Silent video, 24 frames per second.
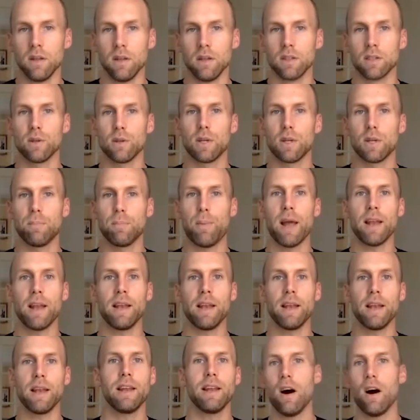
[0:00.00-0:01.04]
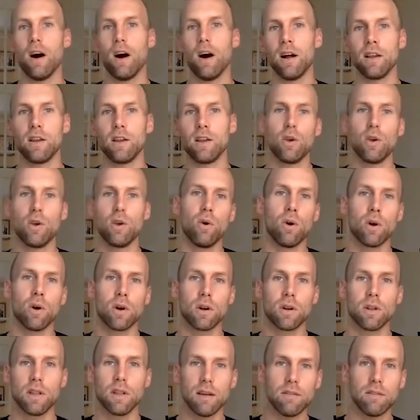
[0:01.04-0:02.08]
So, depending on your
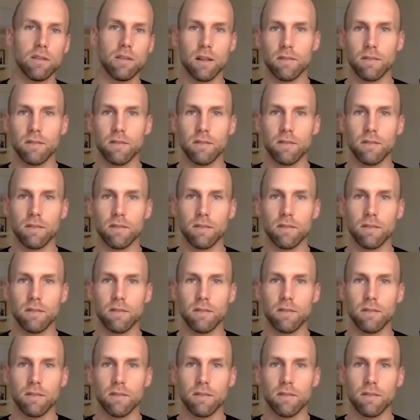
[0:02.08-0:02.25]
level